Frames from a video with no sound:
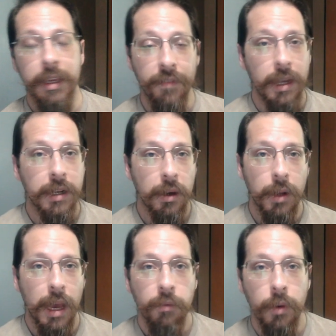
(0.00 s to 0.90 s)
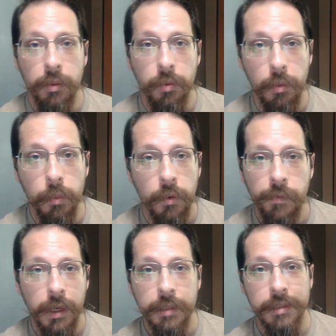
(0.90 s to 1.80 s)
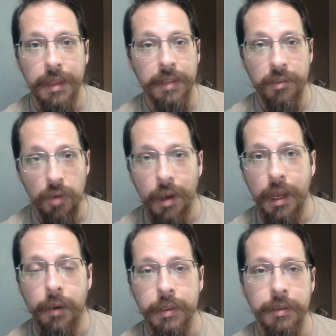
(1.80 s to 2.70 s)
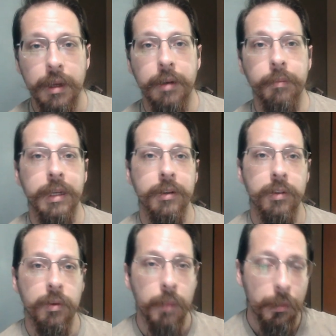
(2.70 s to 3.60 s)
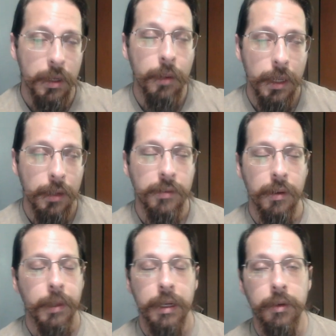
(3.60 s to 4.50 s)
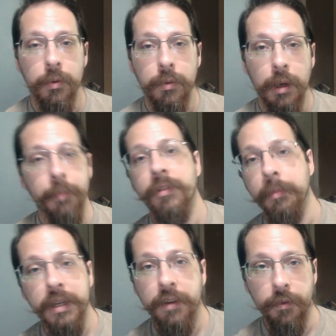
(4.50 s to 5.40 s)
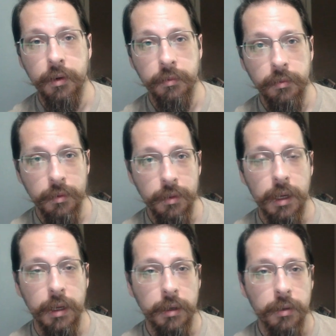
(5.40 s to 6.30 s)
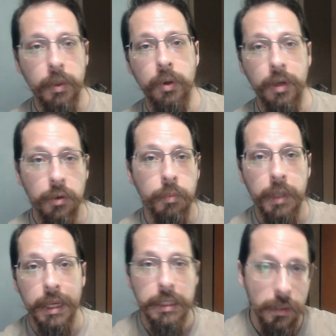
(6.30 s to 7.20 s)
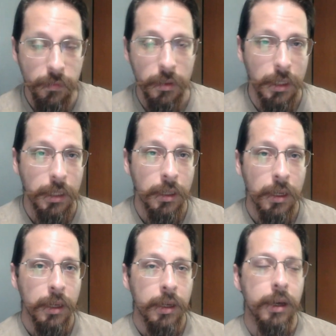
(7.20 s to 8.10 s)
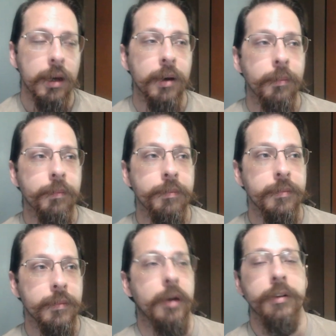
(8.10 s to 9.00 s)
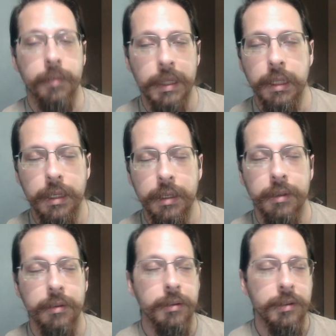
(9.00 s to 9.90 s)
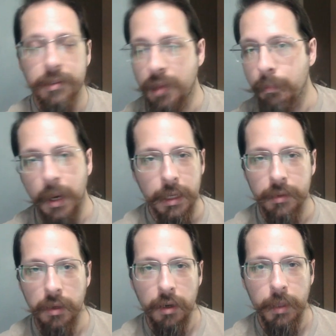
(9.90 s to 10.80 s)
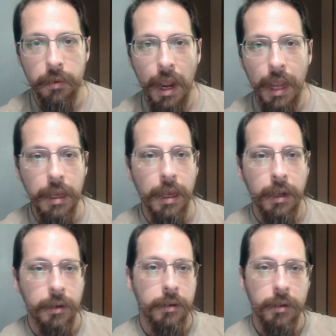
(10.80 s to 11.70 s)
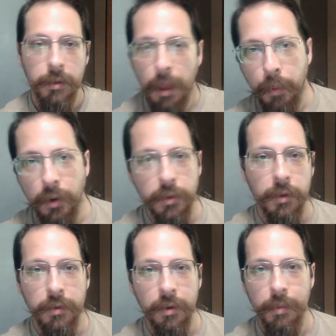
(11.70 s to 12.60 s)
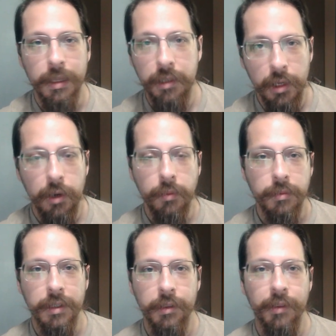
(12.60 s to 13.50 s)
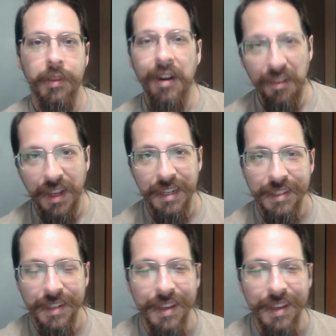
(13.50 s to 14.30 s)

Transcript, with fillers: you find out halfway through a move phase that that's not how it's done because you're bumping up against somebody who comes from a different uh, community who play it differently. Um, ultimately, somebody's going to be right, and that person is going to be the T O because it's their event.